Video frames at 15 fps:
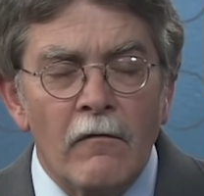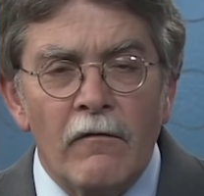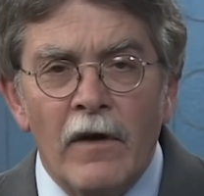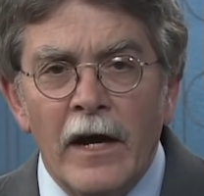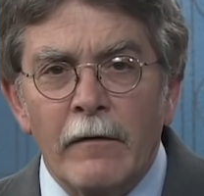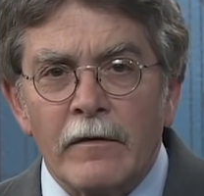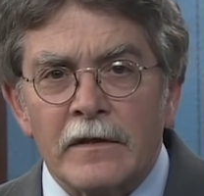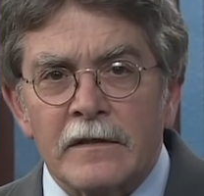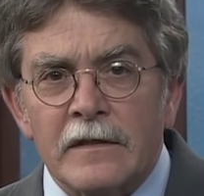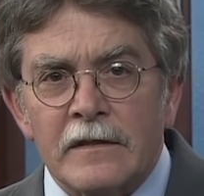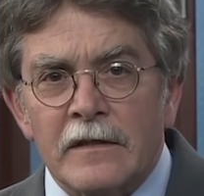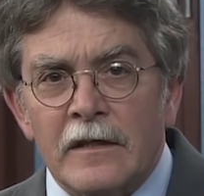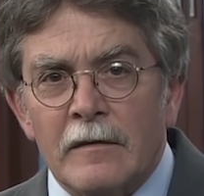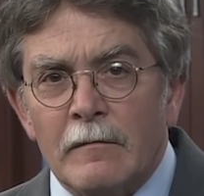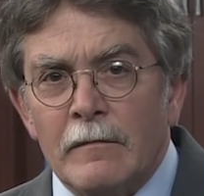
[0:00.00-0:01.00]
Viruses
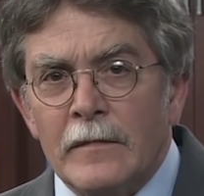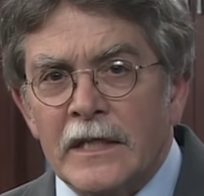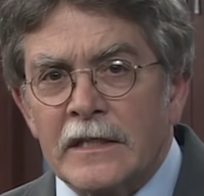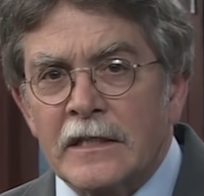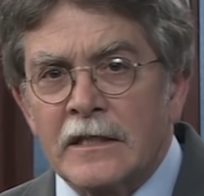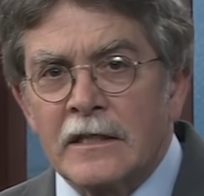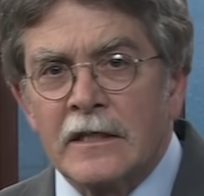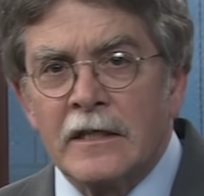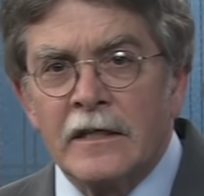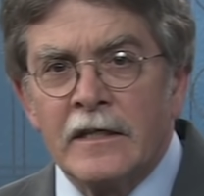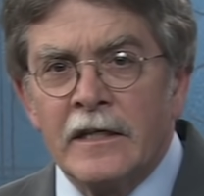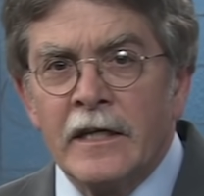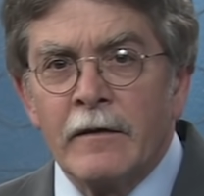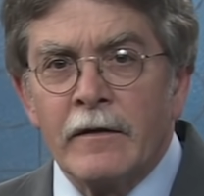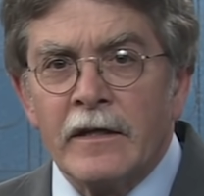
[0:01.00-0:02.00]
are
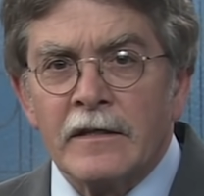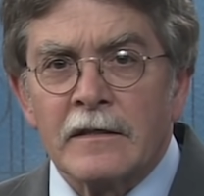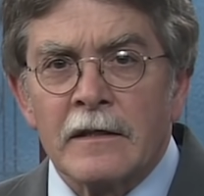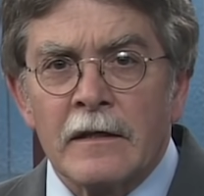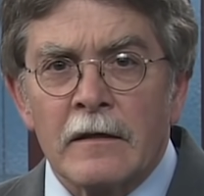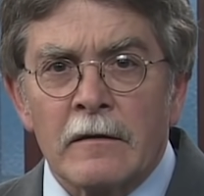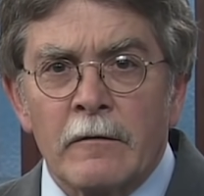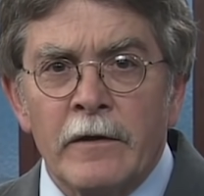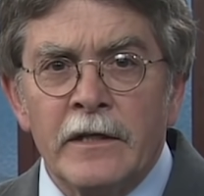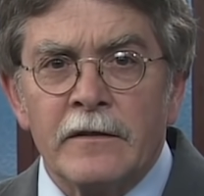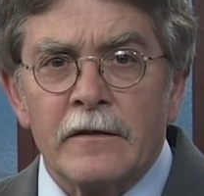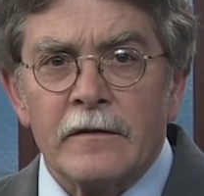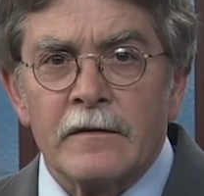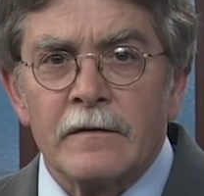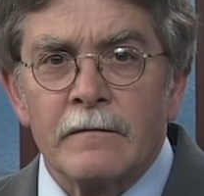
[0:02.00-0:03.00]
mysterious little
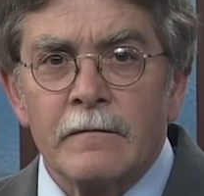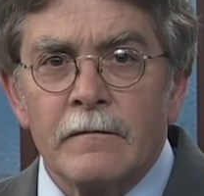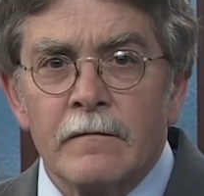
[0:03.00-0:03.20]
creatures.